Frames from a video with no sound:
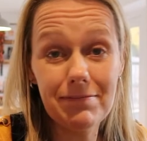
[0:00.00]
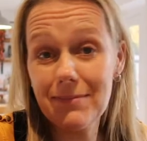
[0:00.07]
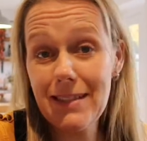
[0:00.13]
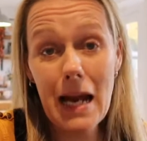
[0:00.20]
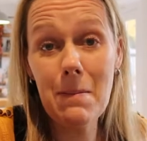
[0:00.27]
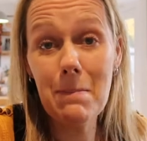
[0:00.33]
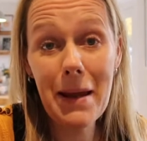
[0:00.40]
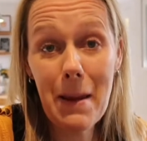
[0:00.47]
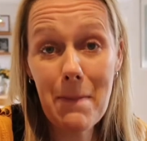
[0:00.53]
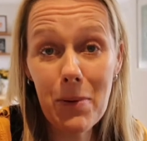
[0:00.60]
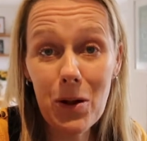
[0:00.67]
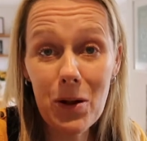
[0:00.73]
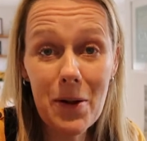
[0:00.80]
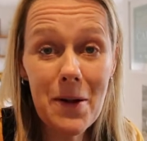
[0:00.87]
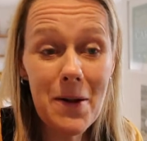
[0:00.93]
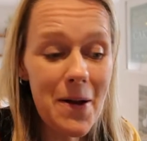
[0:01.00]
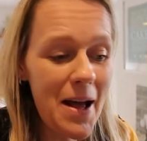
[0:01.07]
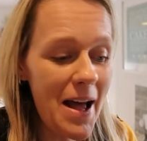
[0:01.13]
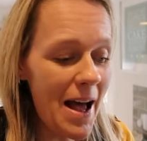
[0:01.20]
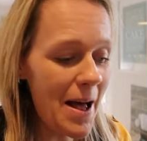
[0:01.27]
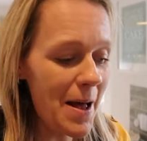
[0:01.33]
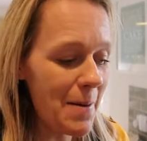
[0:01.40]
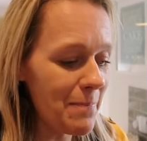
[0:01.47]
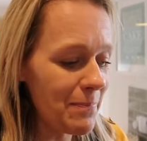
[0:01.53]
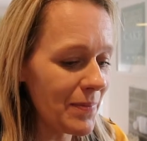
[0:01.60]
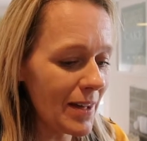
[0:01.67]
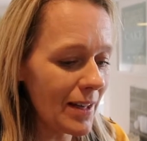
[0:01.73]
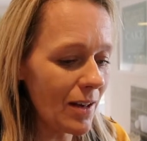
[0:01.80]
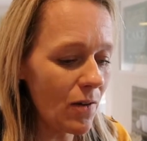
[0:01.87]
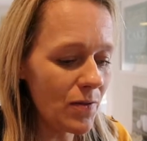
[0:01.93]
10 people.
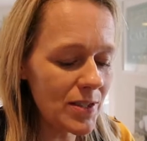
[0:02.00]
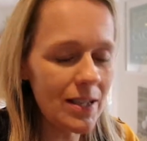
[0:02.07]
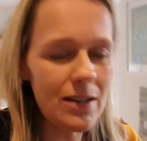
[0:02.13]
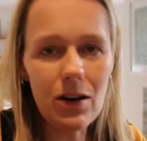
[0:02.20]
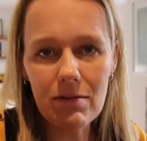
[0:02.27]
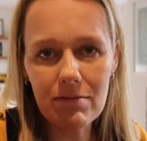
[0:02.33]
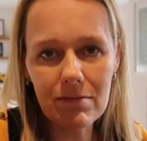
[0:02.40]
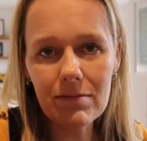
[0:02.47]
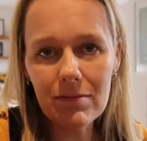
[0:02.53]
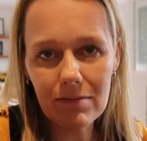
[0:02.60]
Obviously not